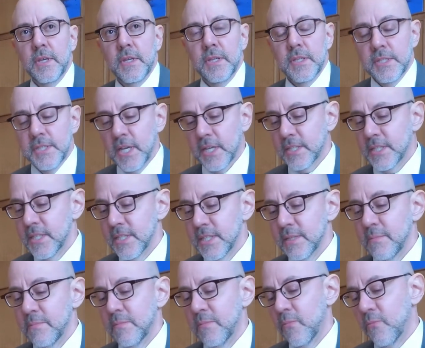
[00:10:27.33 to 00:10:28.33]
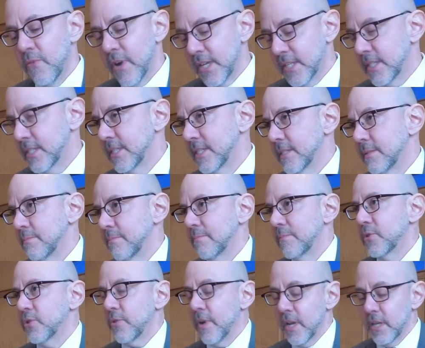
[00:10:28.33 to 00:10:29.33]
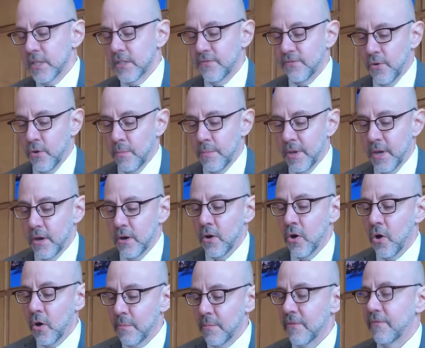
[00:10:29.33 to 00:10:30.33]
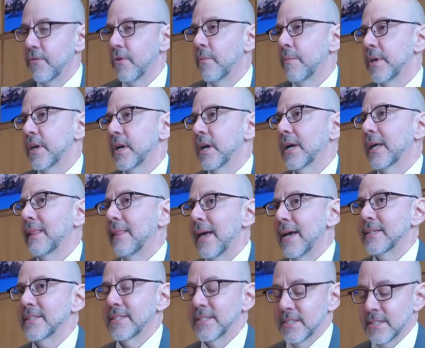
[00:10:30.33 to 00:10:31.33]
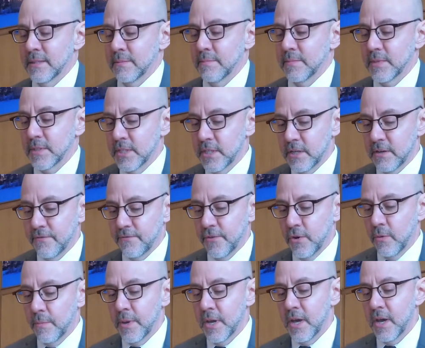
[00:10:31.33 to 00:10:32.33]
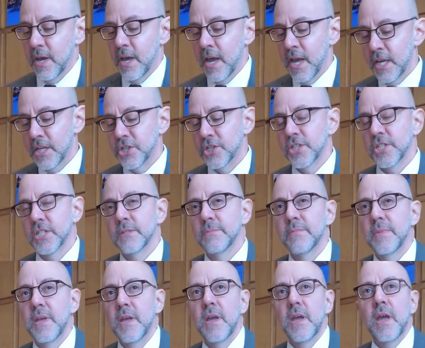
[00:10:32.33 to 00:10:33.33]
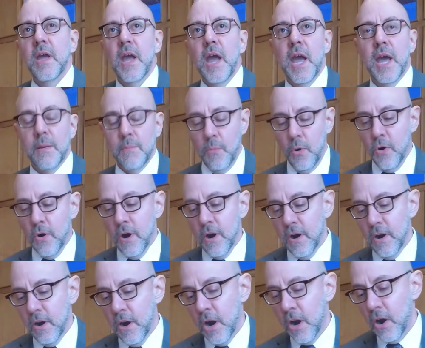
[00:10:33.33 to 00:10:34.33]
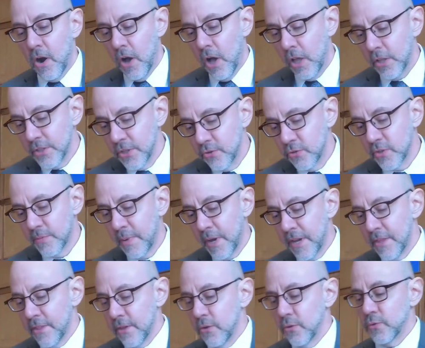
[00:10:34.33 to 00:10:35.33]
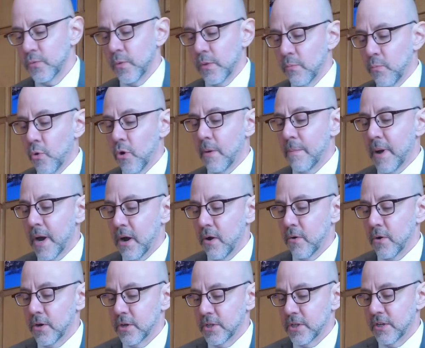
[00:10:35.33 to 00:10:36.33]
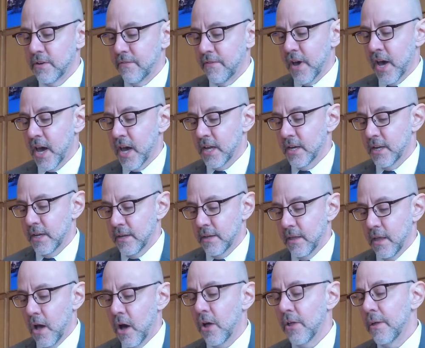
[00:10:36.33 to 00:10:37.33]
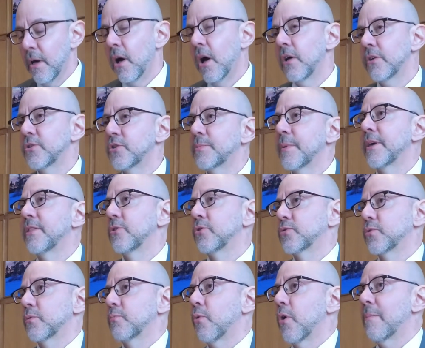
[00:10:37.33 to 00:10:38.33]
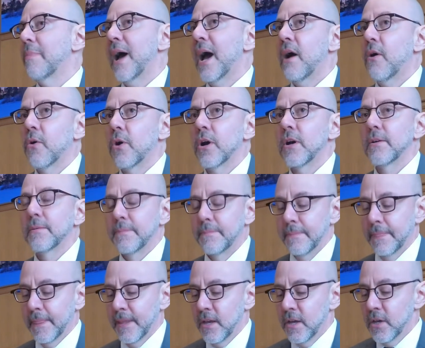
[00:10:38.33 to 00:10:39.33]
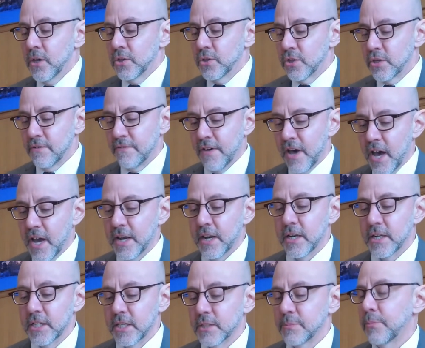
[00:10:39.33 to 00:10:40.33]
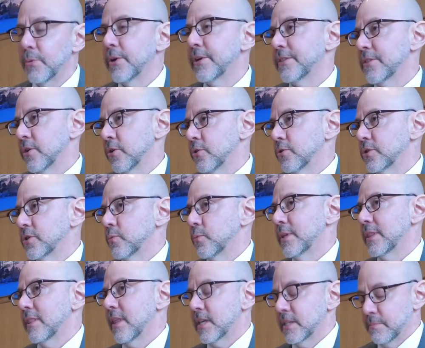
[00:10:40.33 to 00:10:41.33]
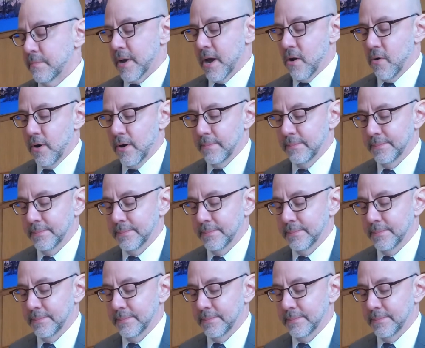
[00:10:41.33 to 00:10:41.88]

Sexism, racism, transphobia, homophobia, classism, xenophobia, ageism, and more are all used by those with more power to divide, all used by those with more power to divide and exploit those with less power.